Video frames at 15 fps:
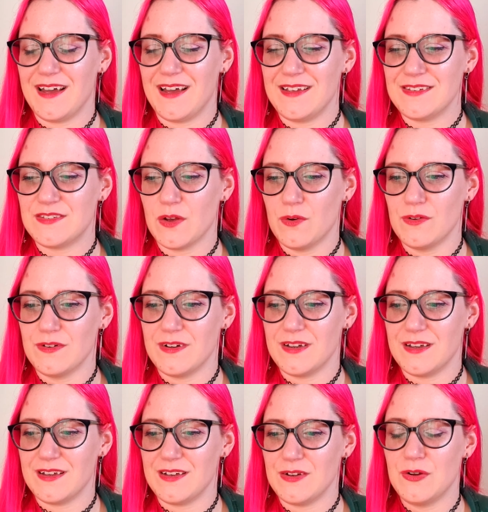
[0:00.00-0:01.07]
So
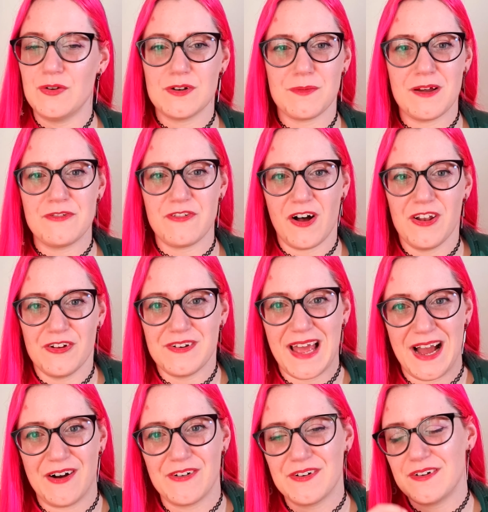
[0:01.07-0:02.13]
who do I follow
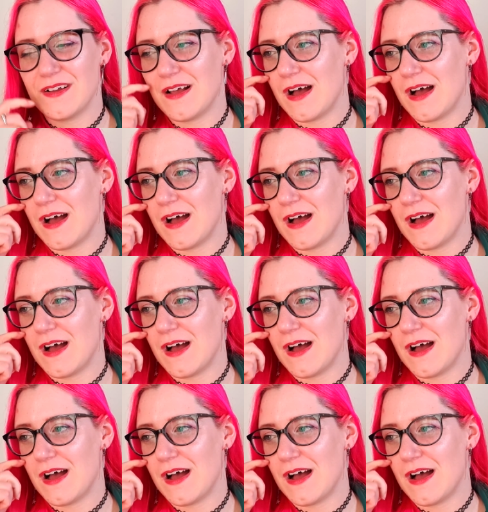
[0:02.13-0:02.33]
now?